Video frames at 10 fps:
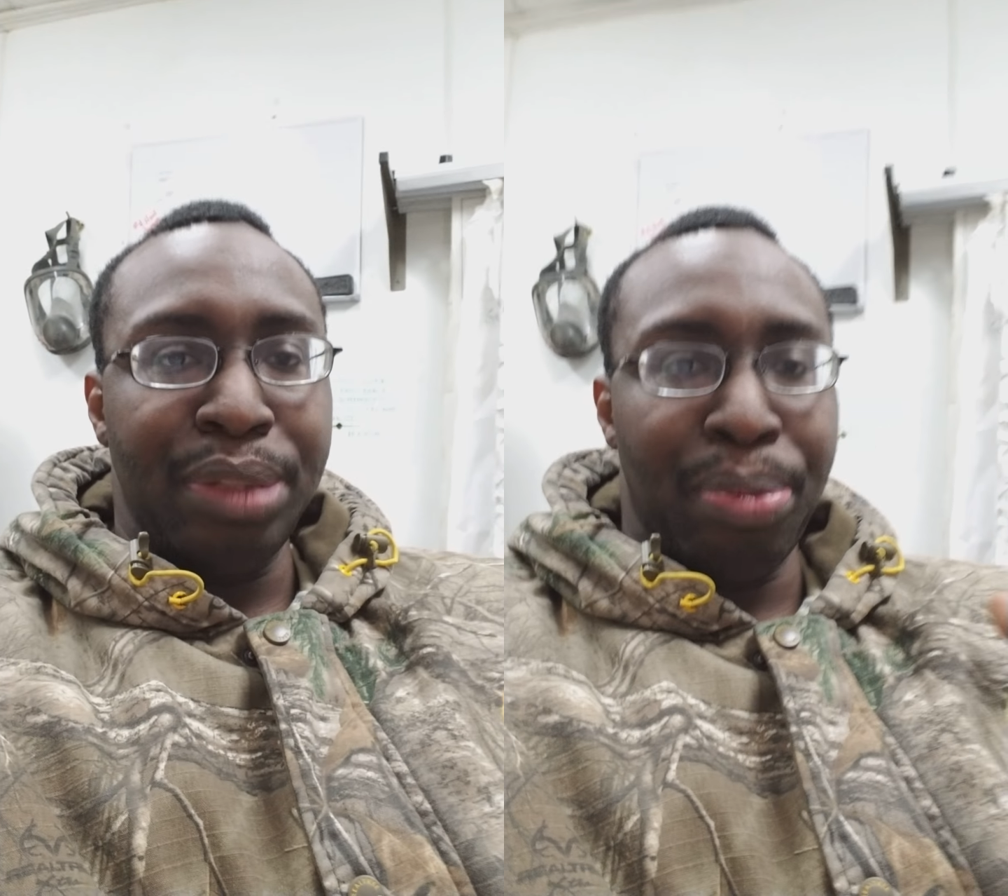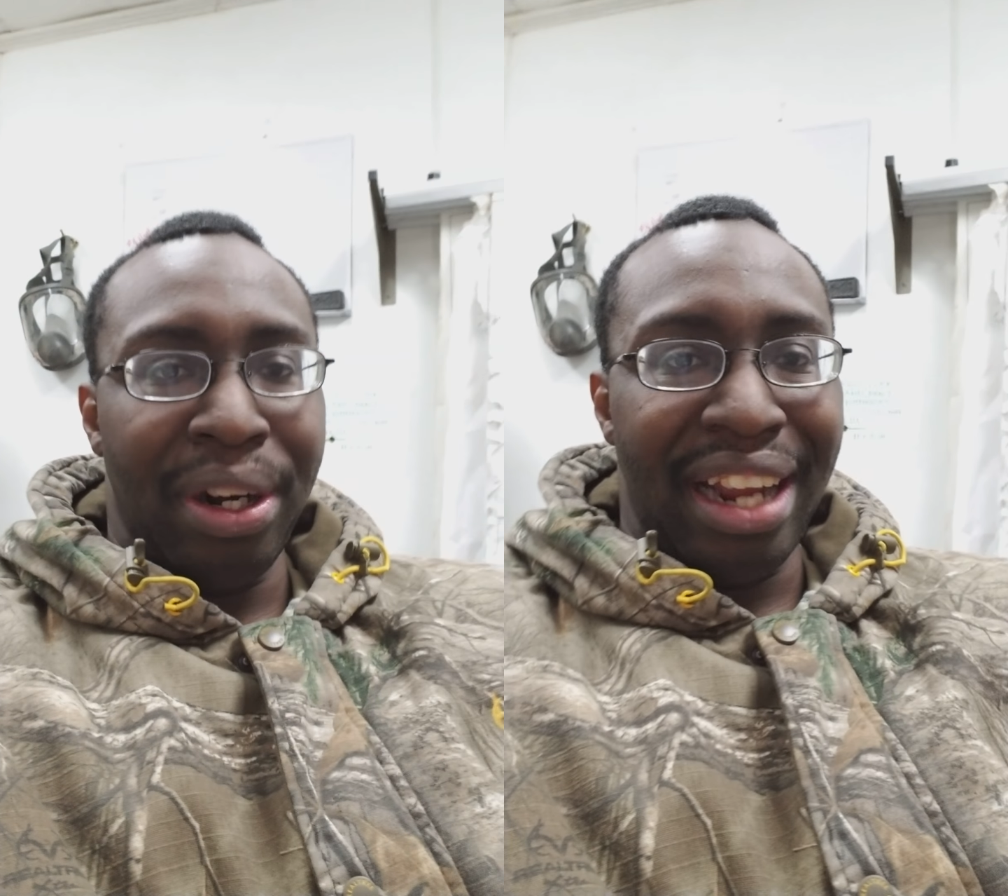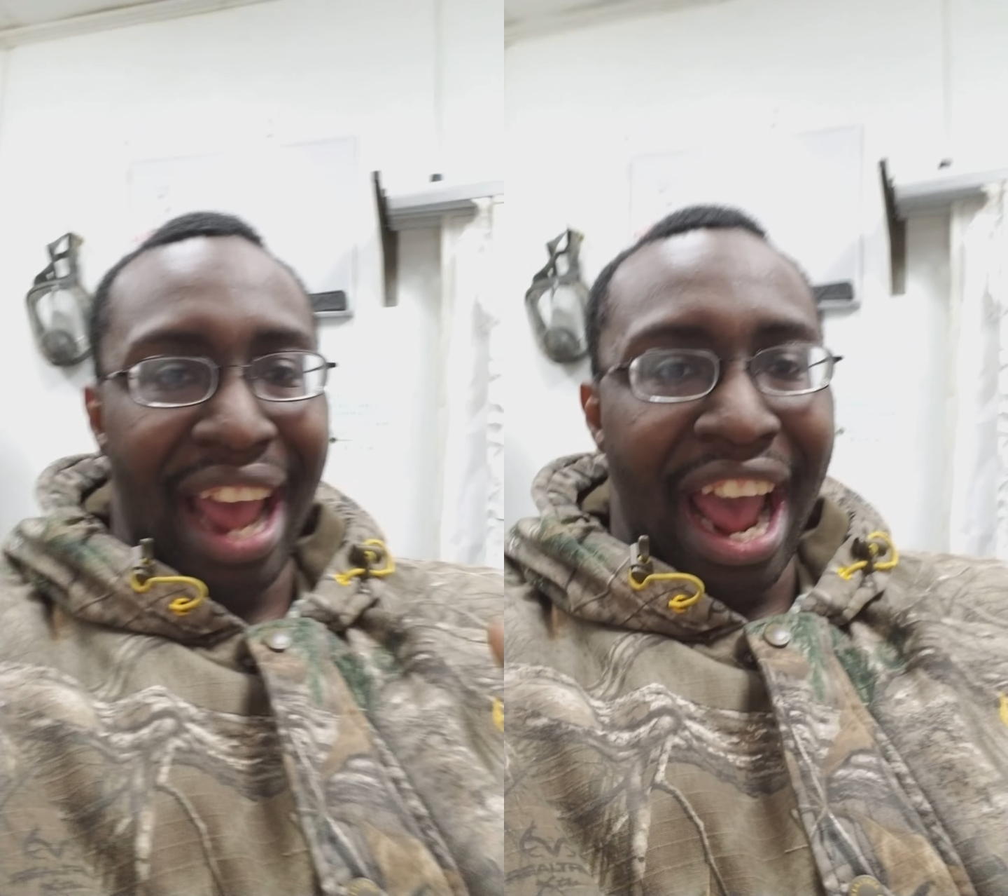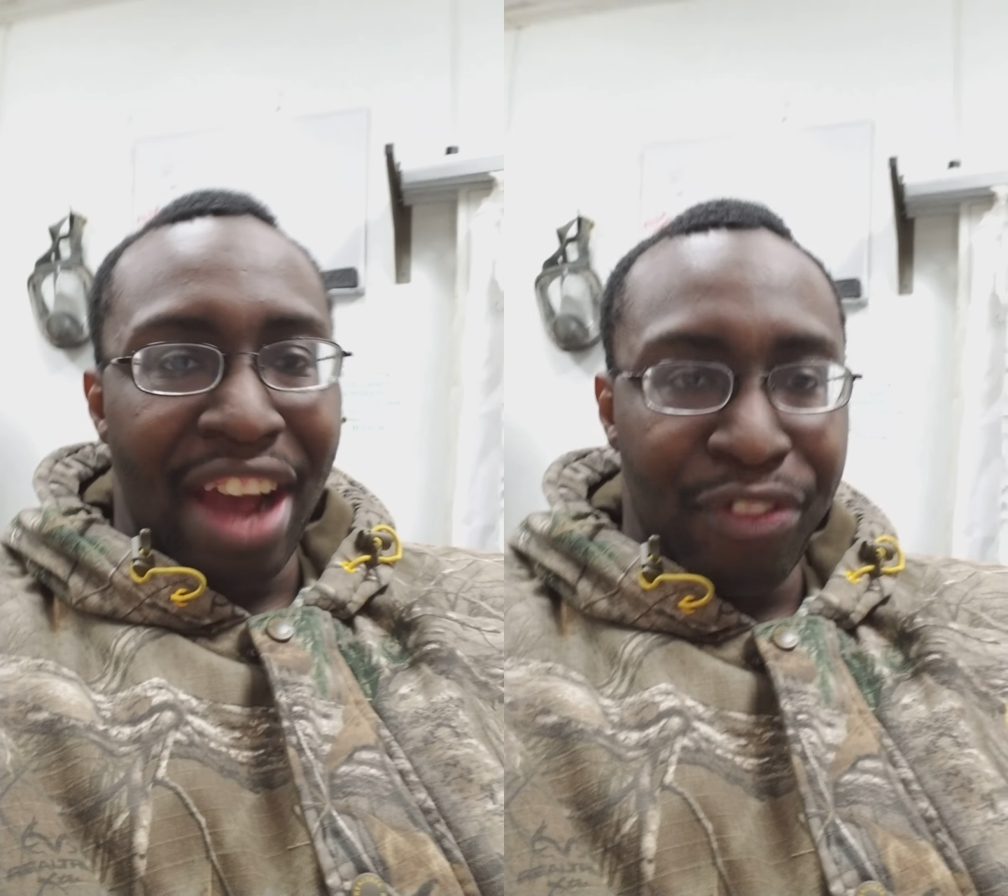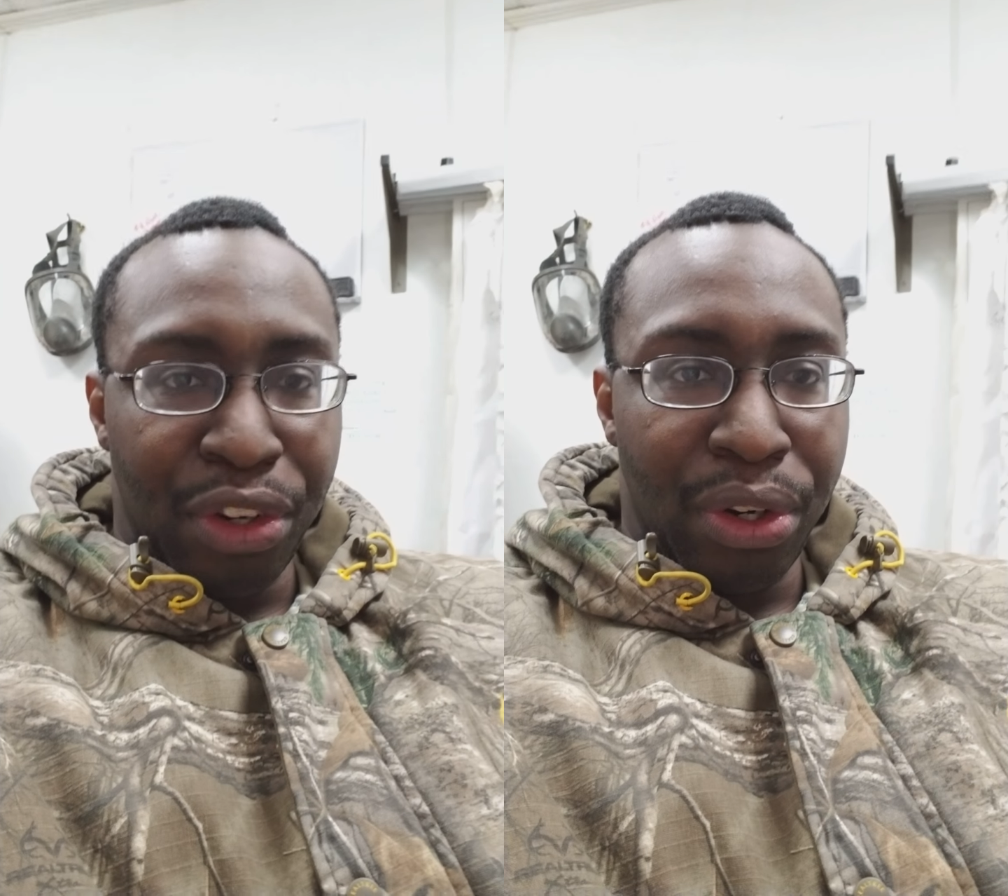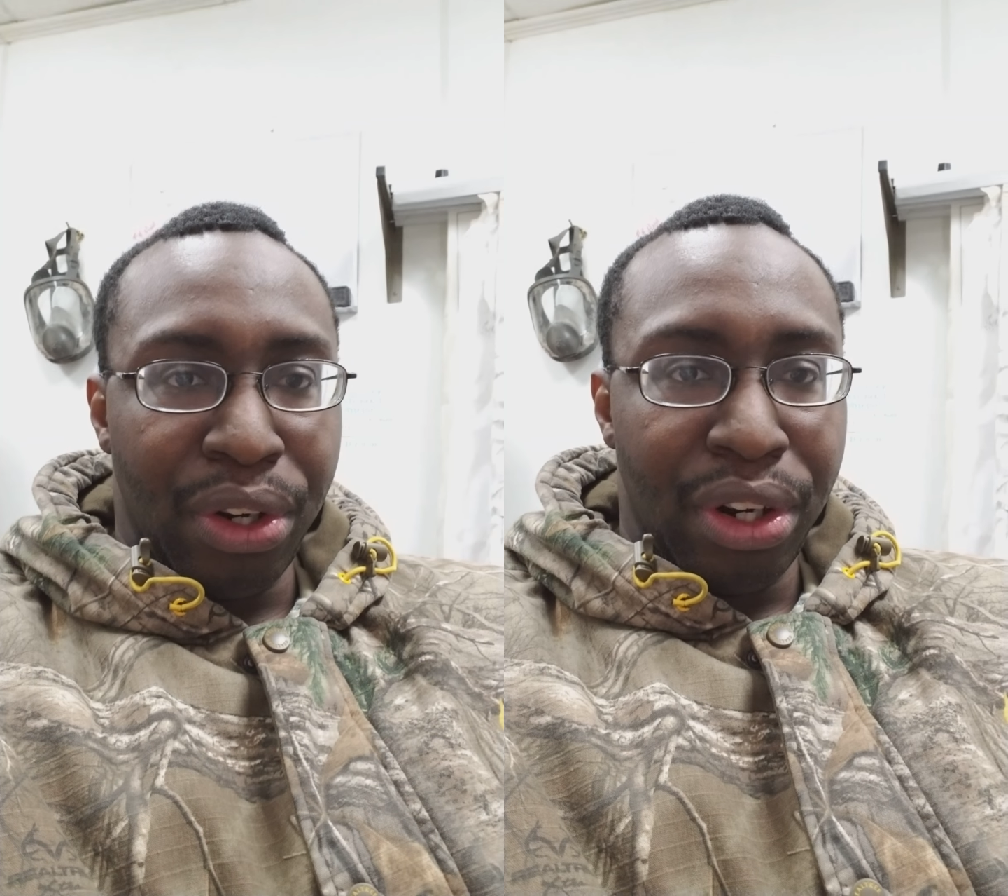spring after,